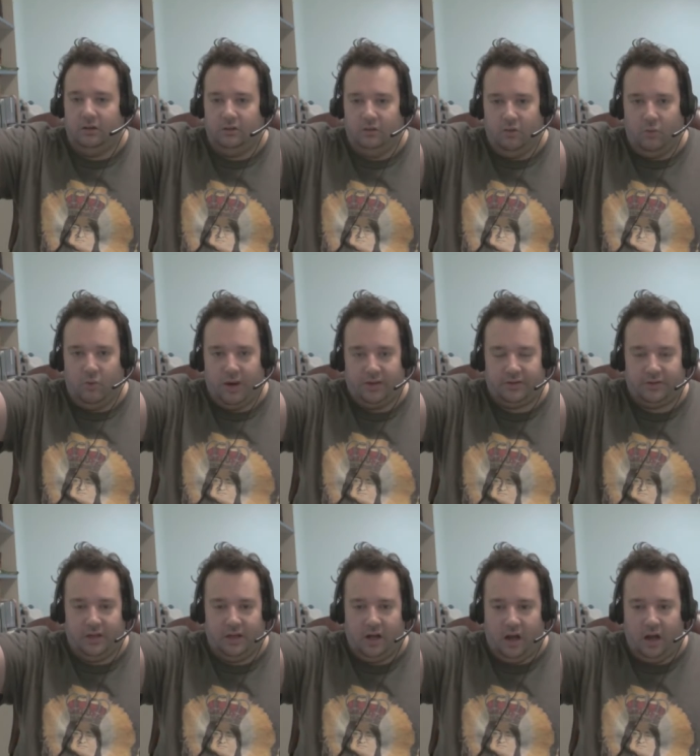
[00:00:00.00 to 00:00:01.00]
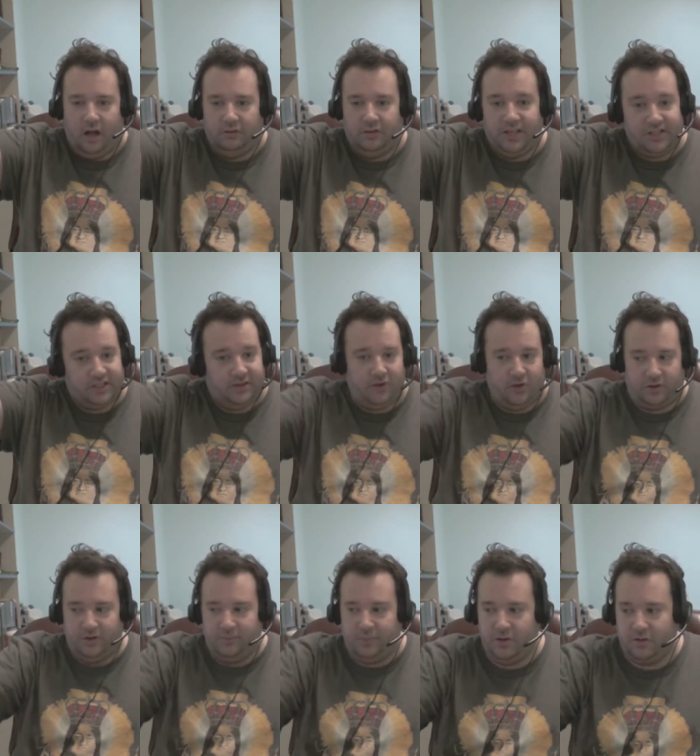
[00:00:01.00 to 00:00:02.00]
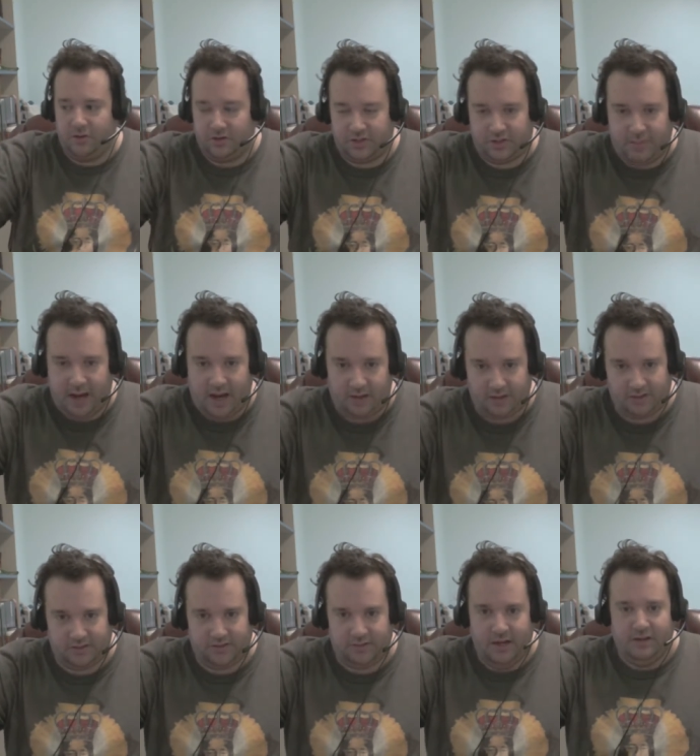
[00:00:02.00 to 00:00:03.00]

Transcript: with a list of your computer's specs.